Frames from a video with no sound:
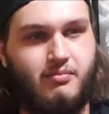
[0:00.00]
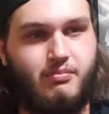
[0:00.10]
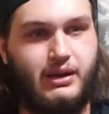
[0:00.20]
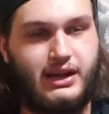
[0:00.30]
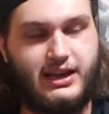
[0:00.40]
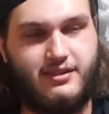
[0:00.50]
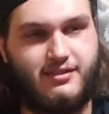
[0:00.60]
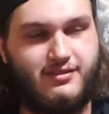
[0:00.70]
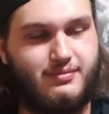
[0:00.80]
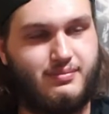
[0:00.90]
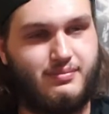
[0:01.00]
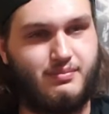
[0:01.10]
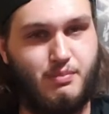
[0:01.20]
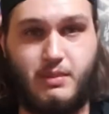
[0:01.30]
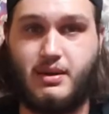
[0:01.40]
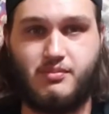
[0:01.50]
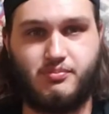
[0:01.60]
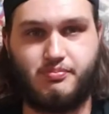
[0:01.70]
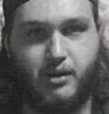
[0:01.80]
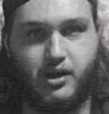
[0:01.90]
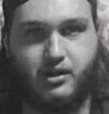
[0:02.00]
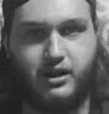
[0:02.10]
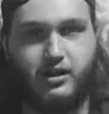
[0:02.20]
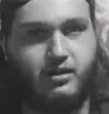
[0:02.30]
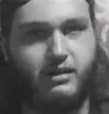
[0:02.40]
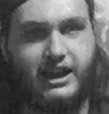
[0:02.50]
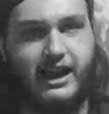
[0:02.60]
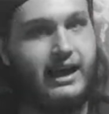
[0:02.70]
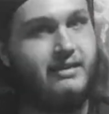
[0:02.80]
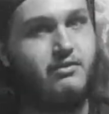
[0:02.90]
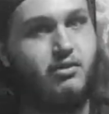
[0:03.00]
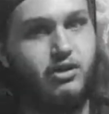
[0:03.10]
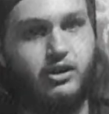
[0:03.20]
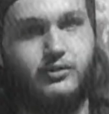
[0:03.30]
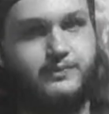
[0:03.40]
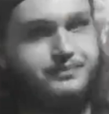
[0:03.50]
but it's Maybe I'm partly colorblind. I have no clue.